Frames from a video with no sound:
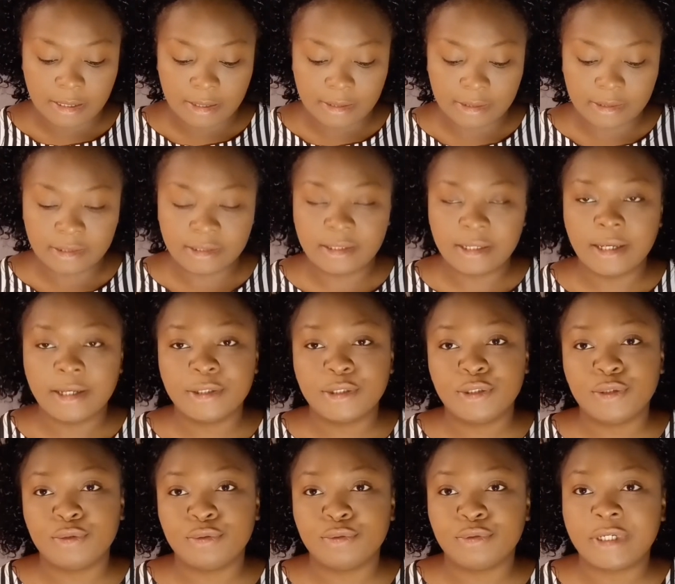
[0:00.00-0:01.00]
I decided
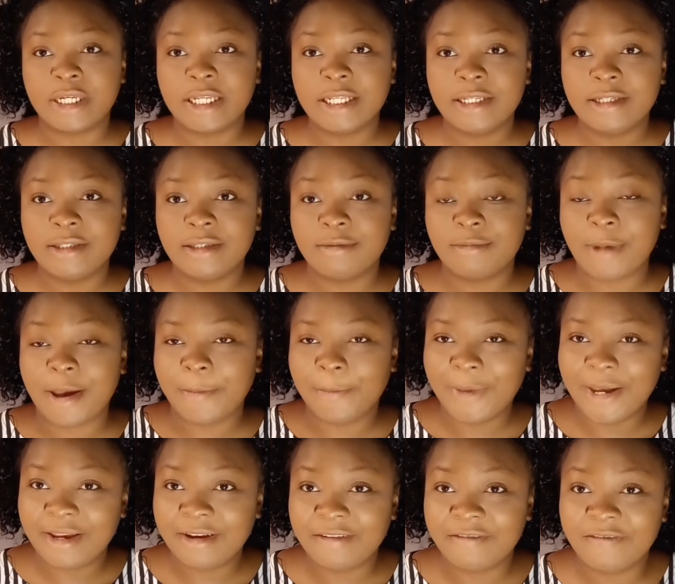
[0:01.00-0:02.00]
to cleanse my
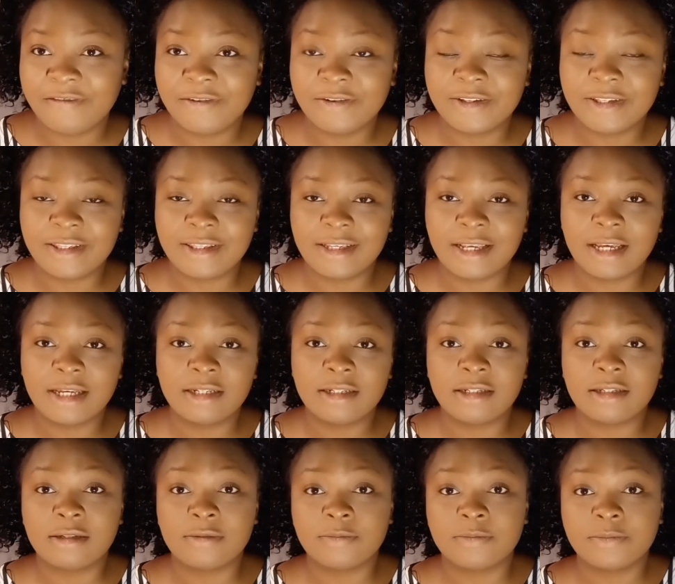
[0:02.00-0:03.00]
mind first,
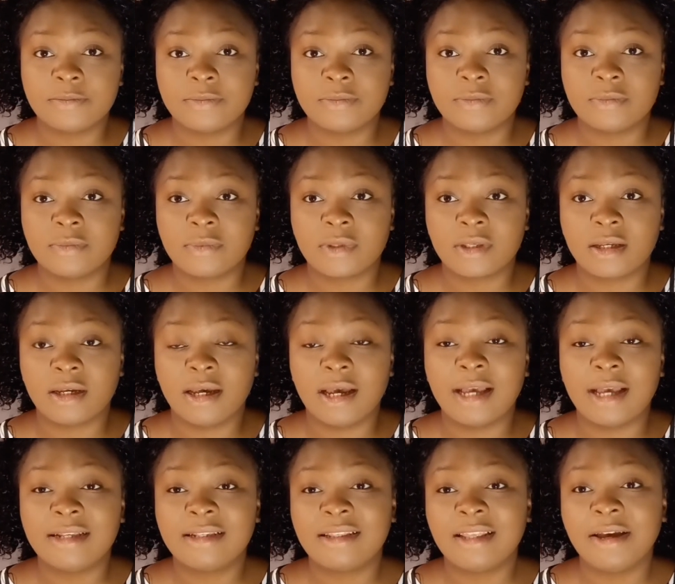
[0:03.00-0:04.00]
and
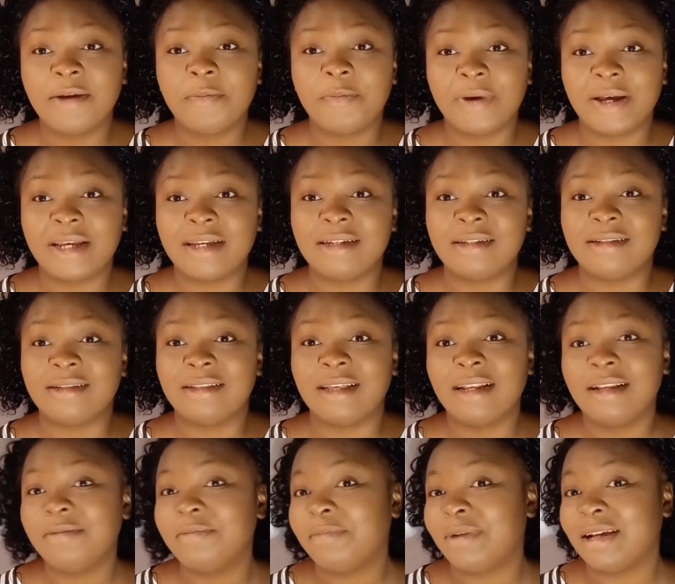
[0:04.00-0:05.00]
I started by
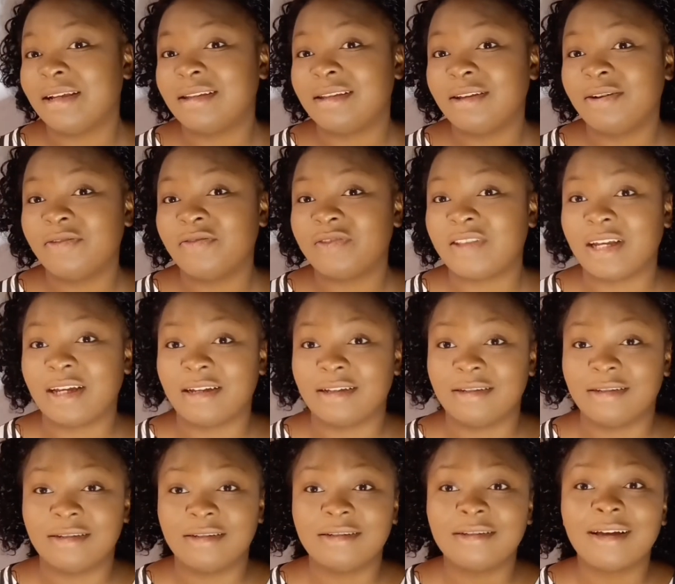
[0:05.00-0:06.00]
telling myself
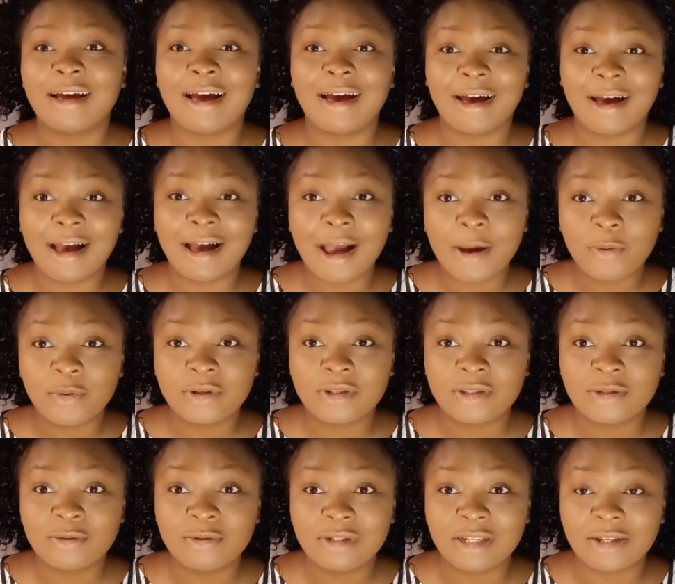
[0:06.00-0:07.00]
that I
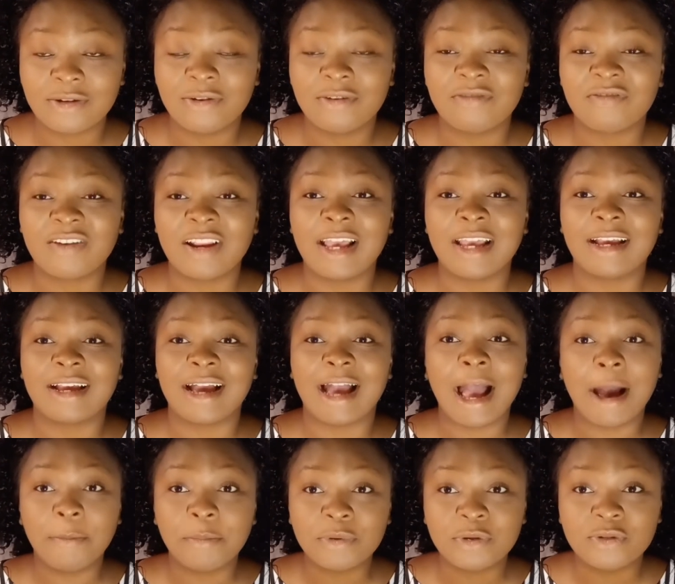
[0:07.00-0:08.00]
was good enough, like
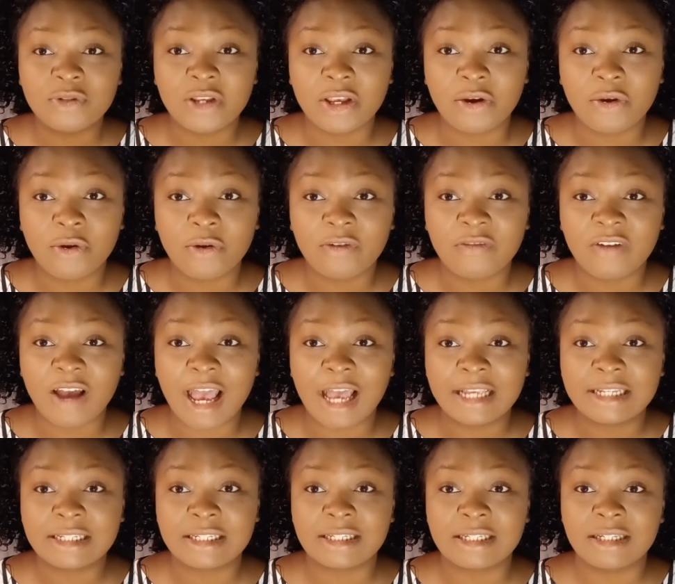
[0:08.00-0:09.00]
I'm good enough,
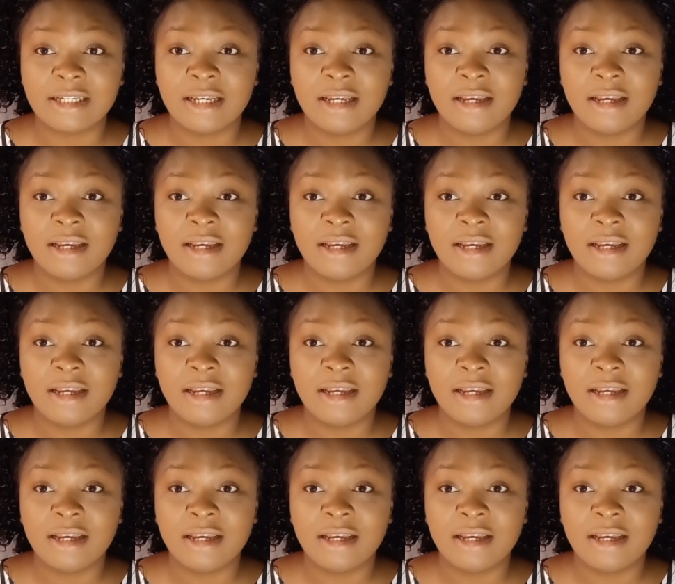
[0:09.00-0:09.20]
and